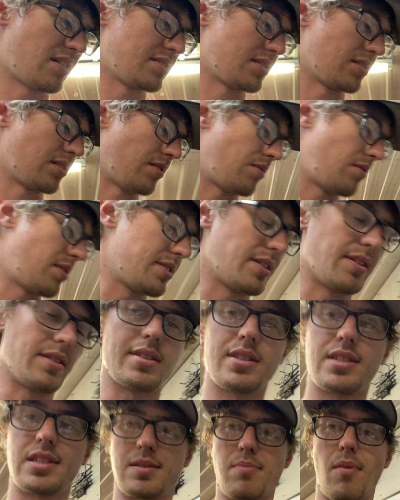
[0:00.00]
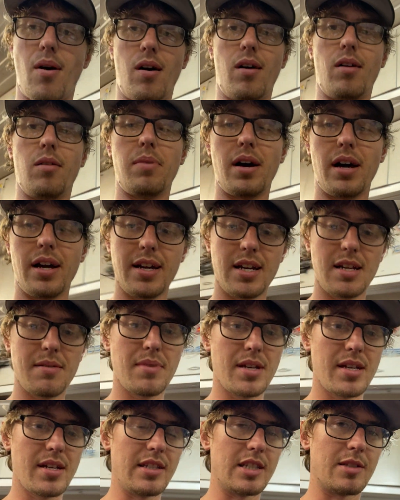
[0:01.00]
So it wasn't small by any
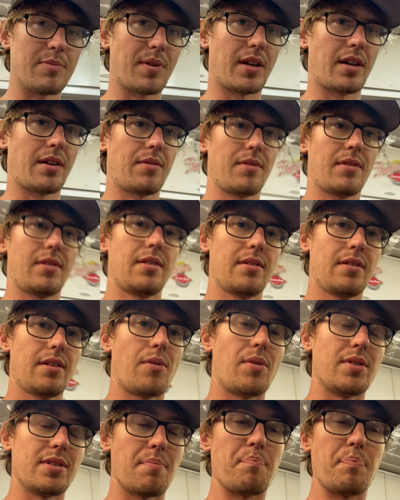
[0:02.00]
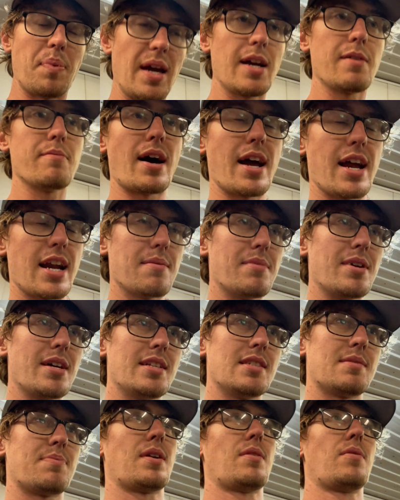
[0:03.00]
means, but it wasn't big by any
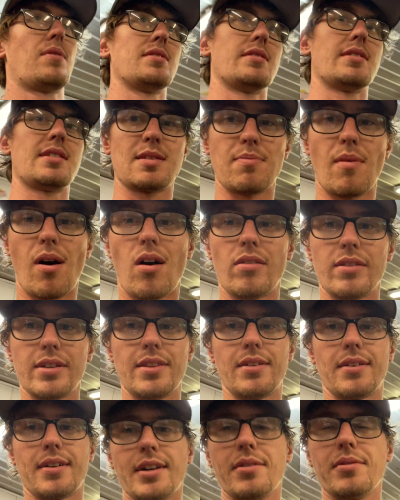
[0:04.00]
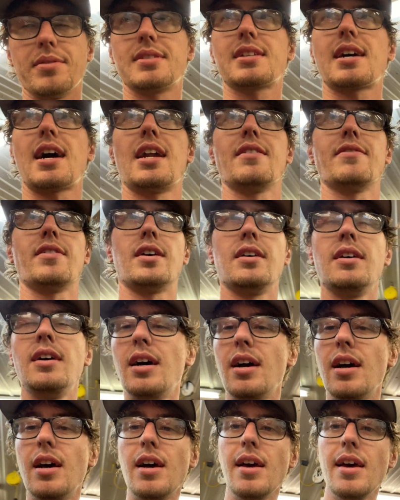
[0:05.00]
means, but it wasn't small either. It was kind of a
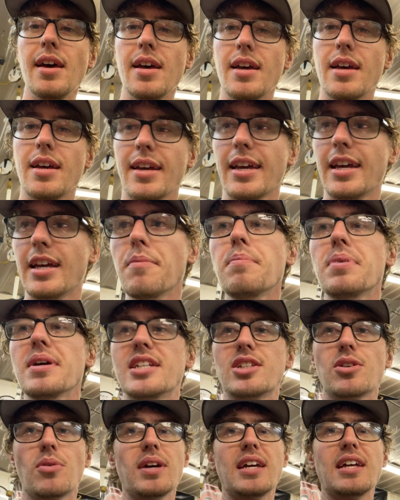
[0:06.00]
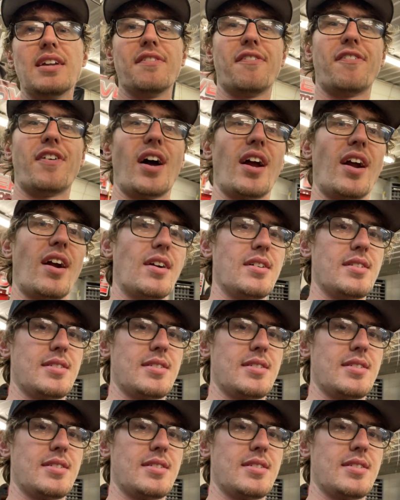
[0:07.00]
in-between fire.